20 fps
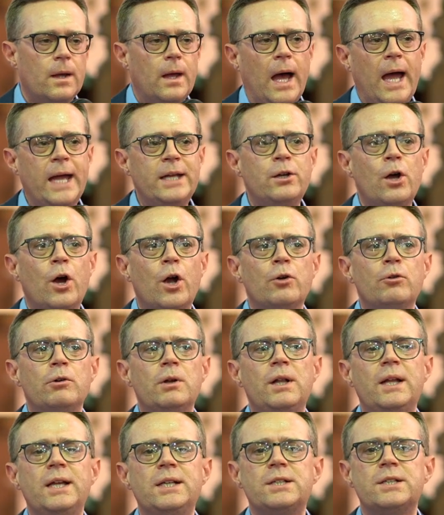I now
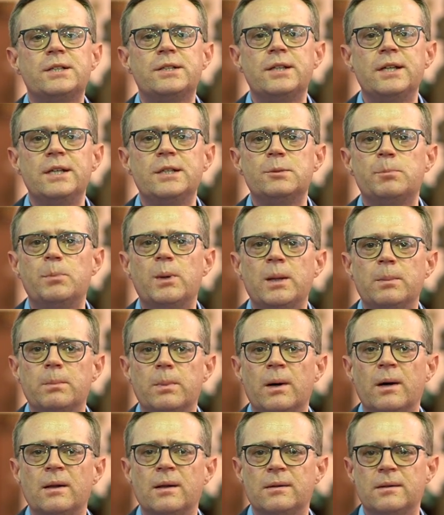release these
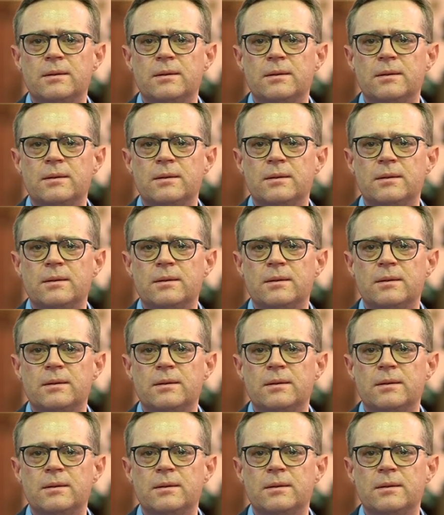people